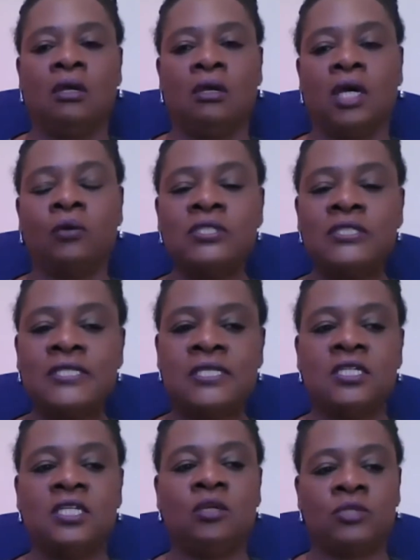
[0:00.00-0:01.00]
I wasn't
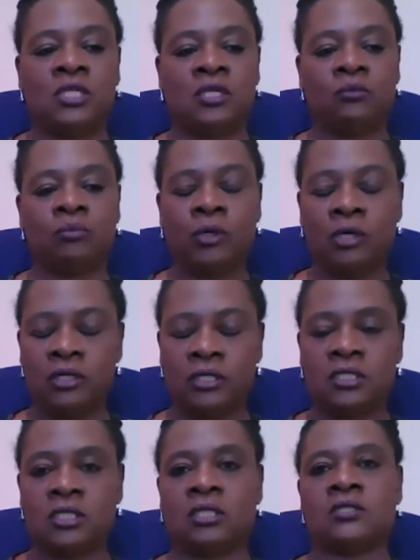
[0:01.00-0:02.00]
steeped in
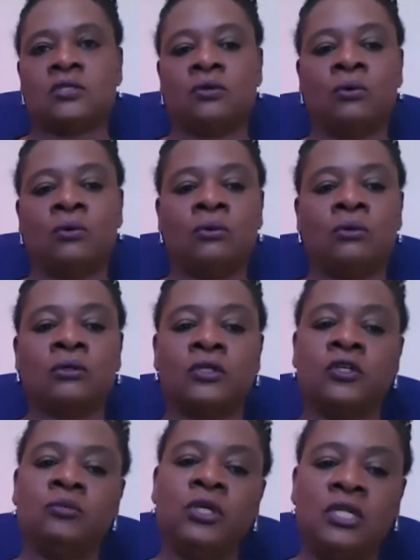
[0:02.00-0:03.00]
politics or
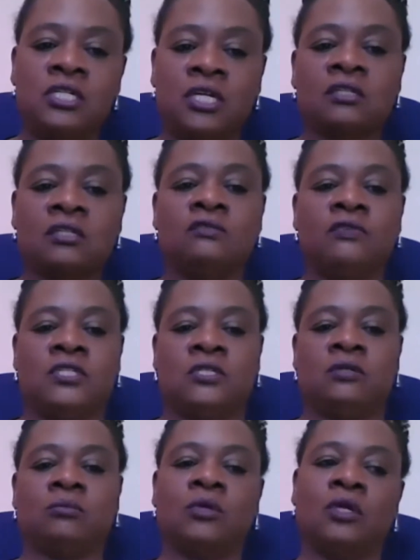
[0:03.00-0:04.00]
community
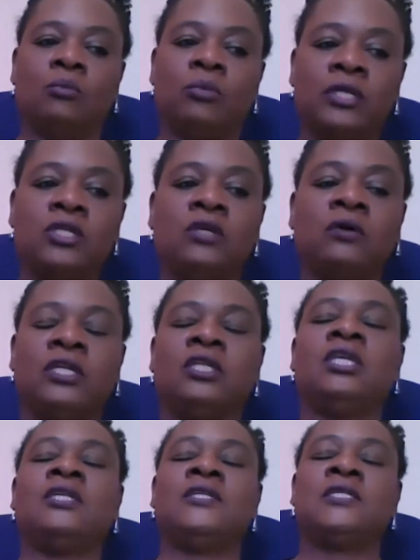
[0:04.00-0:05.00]
activism, but I knew I
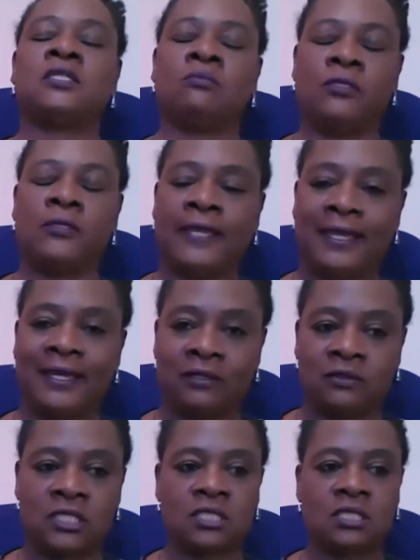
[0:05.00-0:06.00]
needed something
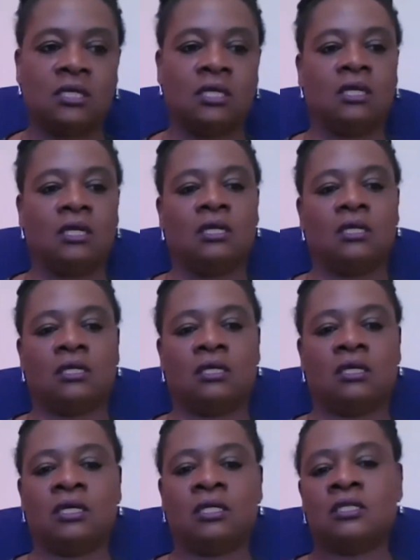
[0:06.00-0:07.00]
else.
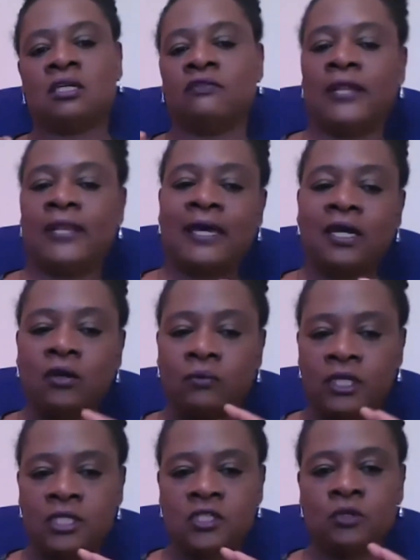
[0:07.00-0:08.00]
I didn't have the
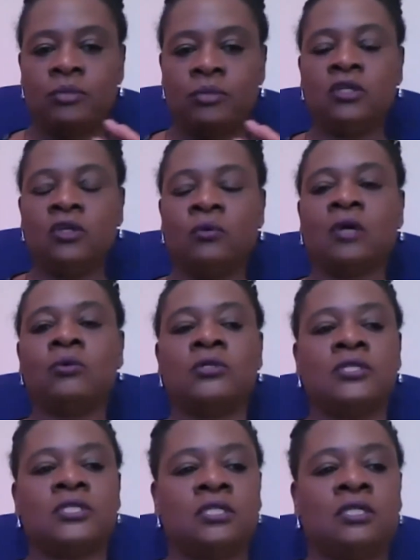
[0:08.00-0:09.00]
language, but I knew what I
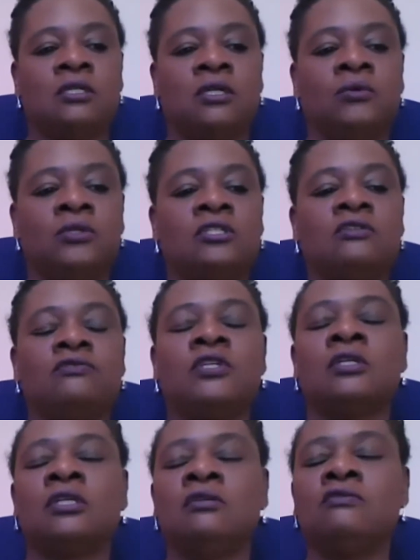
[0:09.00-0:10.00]
wanted. I wanted to
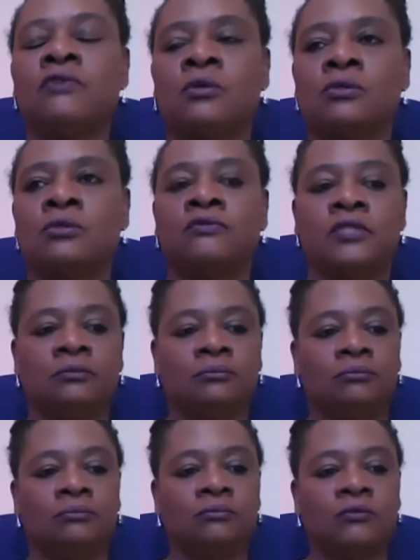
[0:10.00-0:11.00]
feel involved,
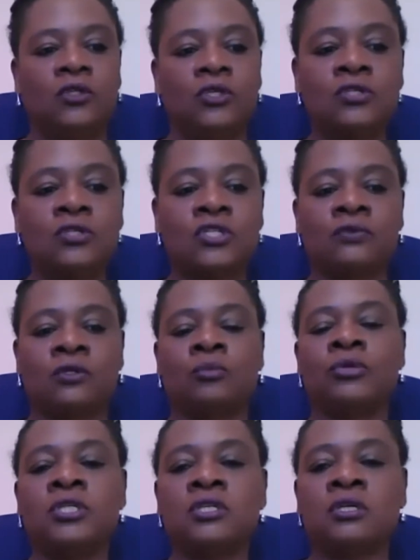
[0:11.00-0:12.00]
useful,
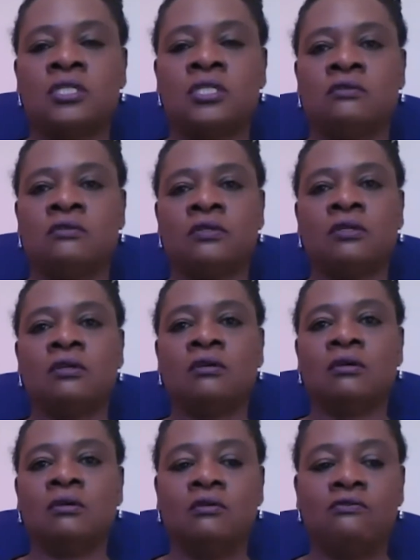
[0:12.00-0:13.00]
productive,
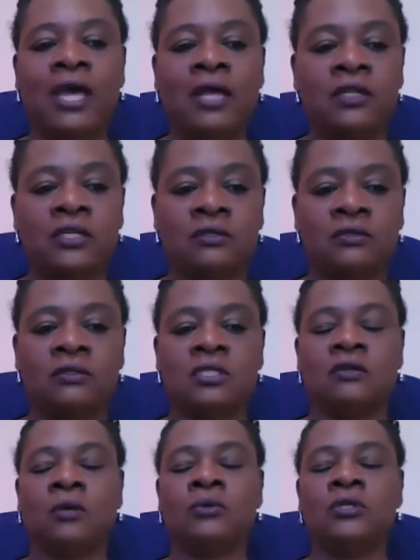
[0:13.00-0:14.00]
valued.
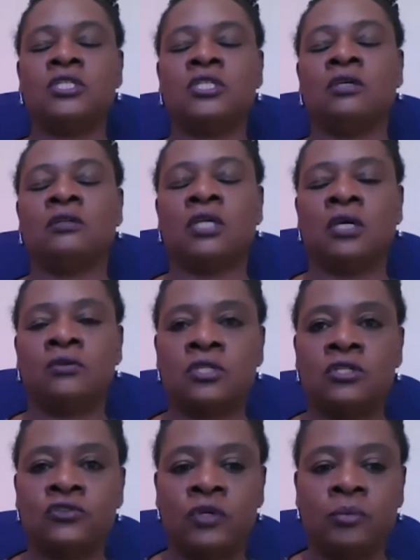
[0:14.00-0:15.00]
I wanted to know that I was
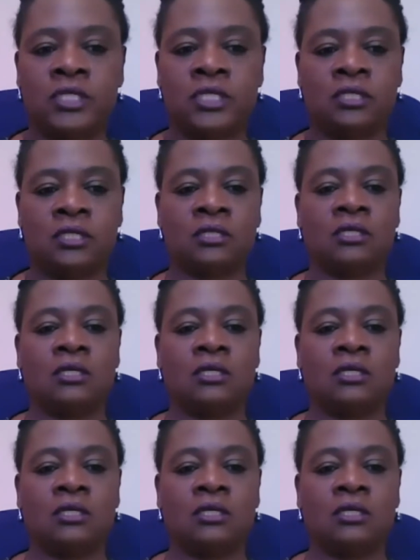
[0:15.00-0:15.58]
contributing.